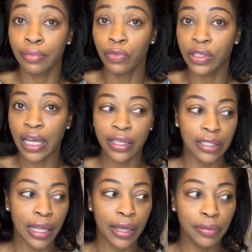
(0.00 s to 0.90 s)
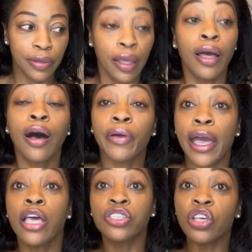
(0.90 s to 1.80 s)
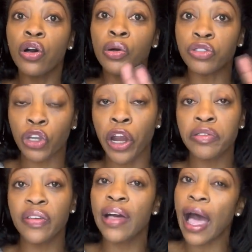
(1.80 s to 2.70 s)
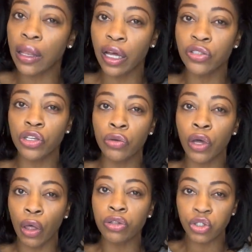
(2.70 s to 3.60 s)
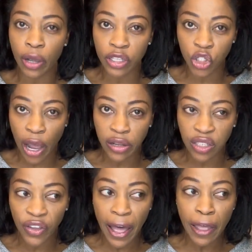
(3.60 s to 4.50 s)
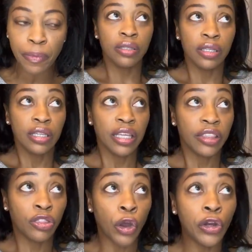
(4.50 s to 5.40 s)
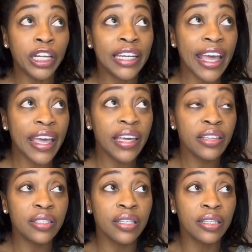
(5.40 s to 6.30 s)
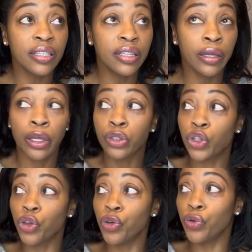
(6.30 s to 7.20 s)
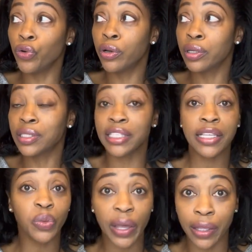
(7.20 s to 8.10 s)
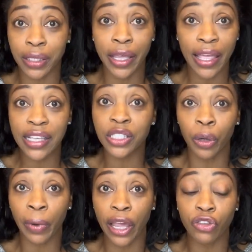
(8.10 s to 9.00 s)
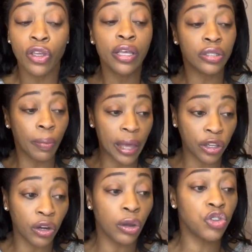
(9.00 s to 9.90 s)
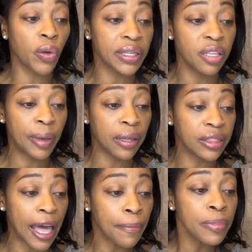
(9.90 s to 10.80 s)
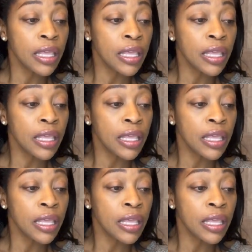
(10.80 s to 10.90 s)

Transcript: Was that a sign? Okay, so in terms of how long do you cold stratify, thirty days to six weeks is the range. So make your own choice about that.